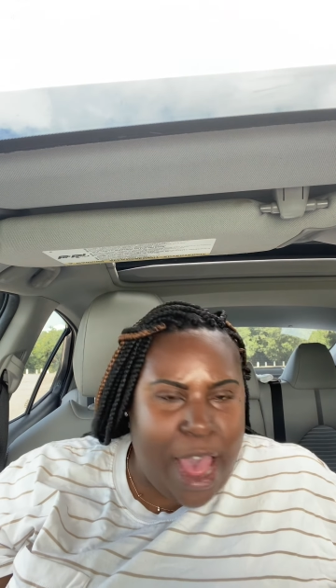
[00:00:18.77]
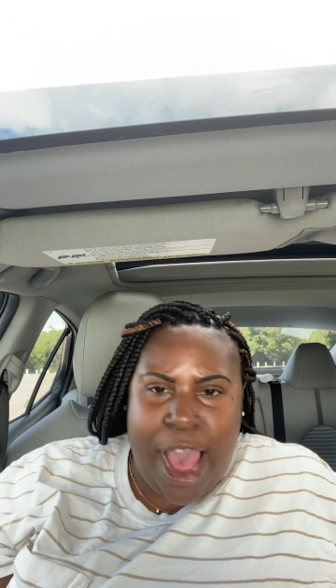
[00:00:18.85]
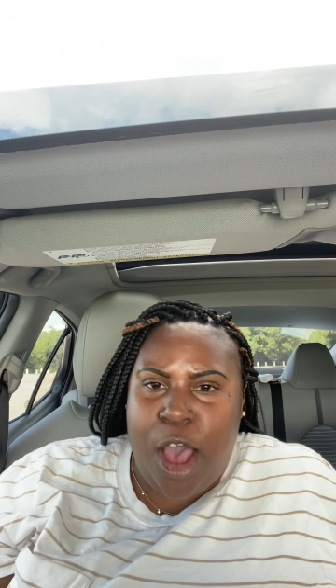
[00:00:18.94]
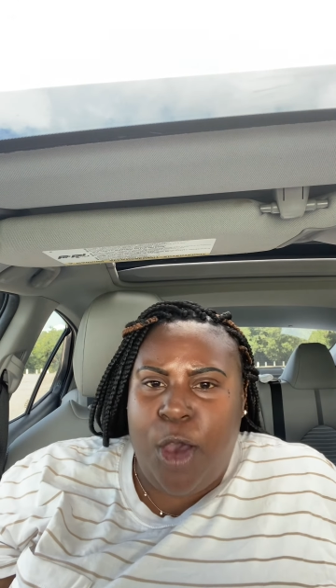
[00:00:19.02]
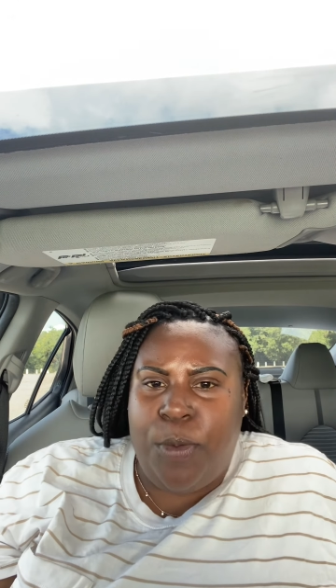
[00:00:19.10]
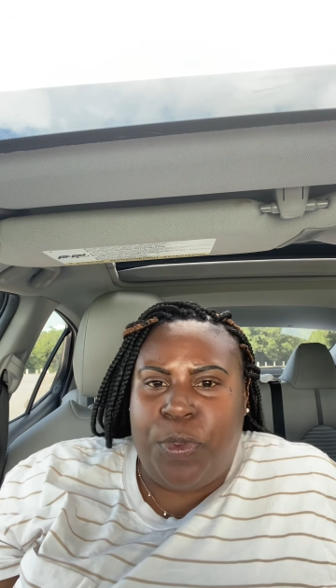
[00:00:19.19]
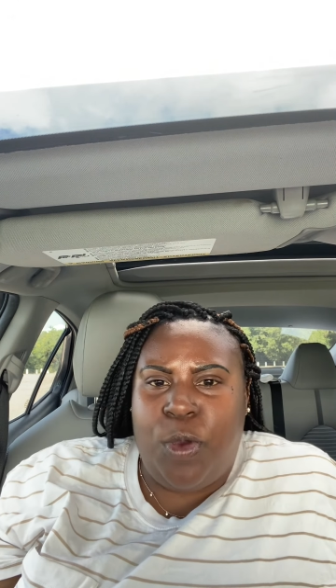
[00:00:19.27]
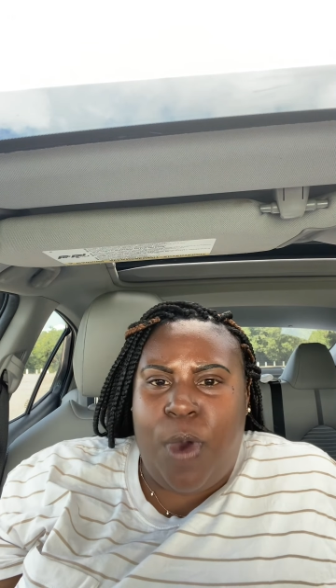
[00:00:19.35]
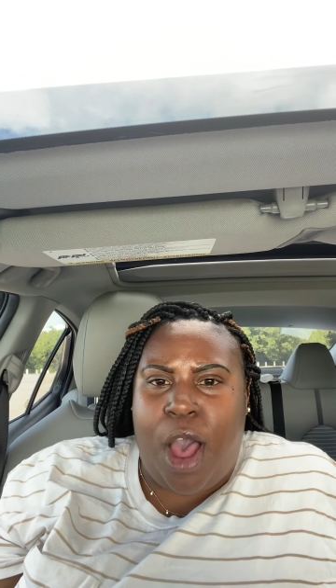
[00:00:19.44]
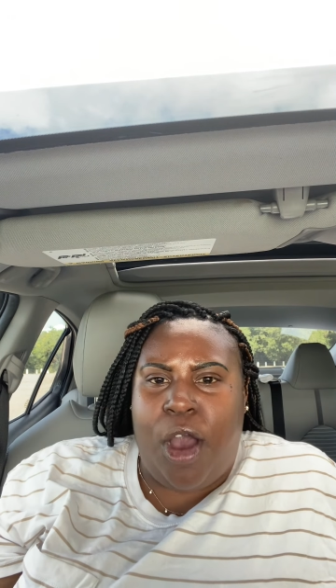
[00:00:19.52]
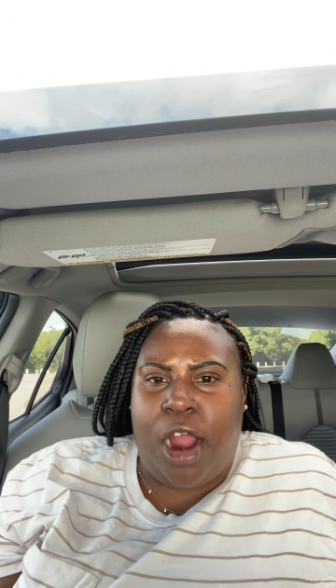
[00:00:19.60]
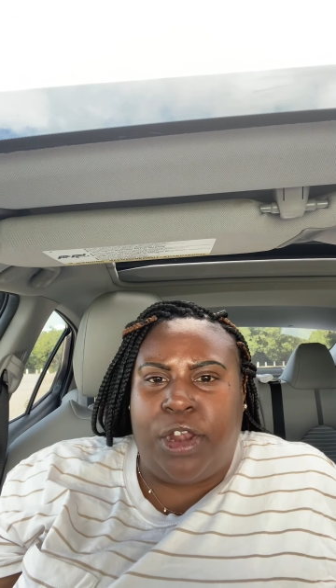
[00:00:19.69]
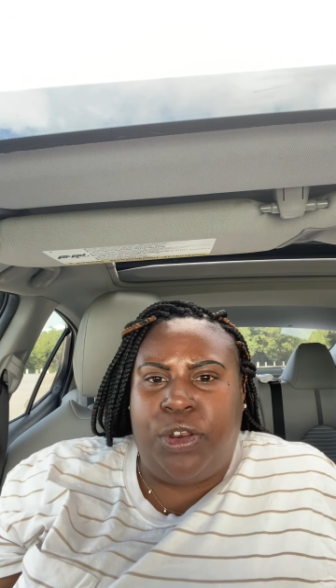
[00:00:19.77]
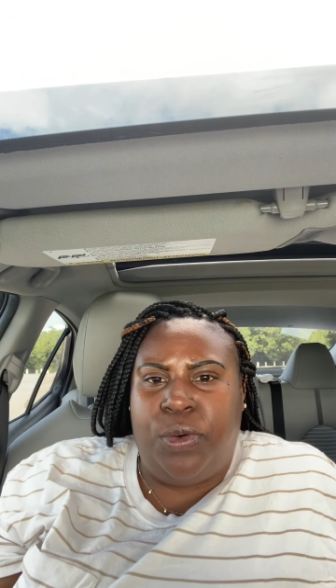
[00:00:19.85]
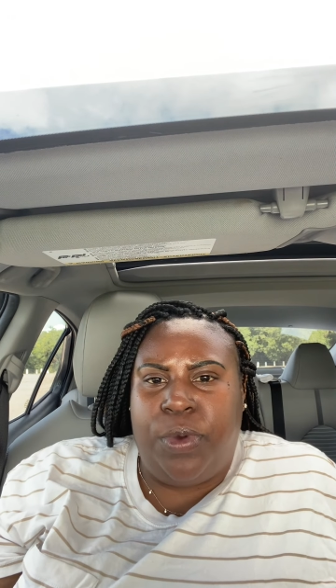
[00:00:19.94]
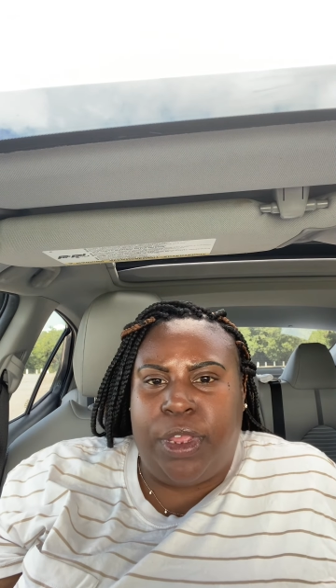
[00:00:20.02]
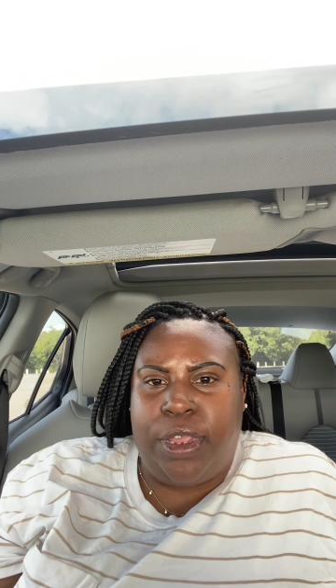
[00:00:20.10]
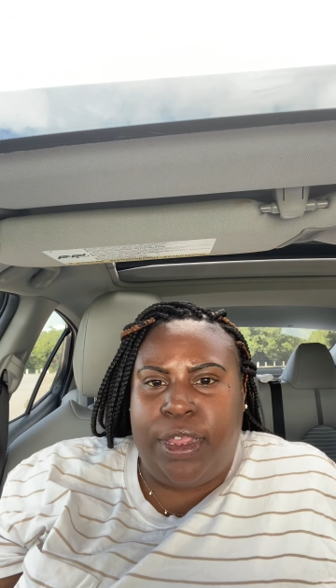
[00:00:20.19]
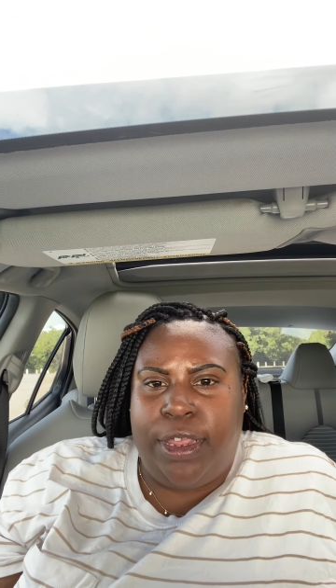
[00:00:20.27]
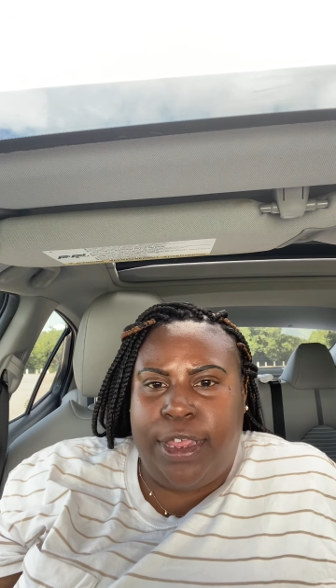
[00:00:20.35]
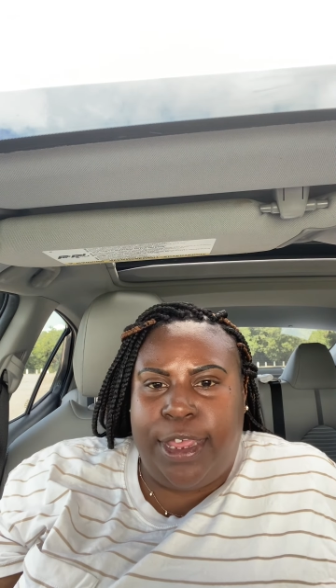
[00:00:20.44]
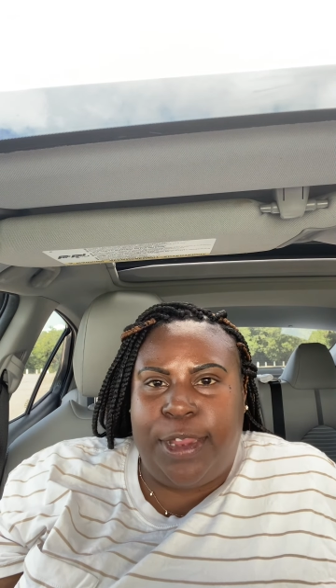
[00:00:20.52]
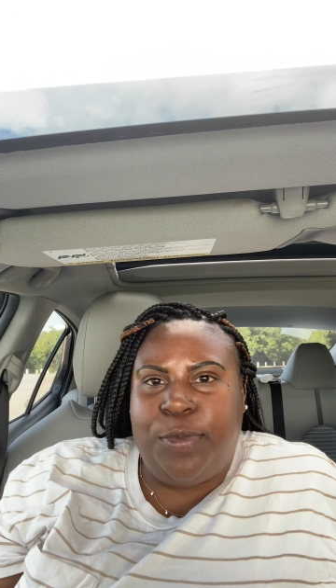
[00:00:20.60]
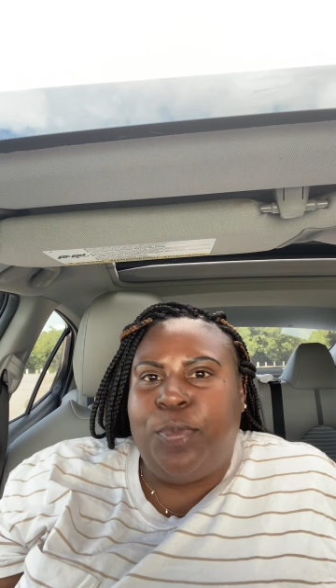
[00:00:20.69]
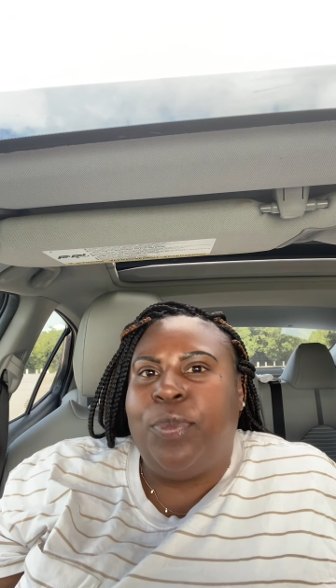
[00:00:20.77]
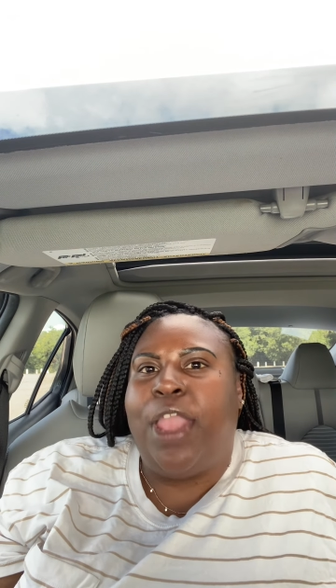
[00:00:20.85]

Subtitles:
I hope you all are doing good.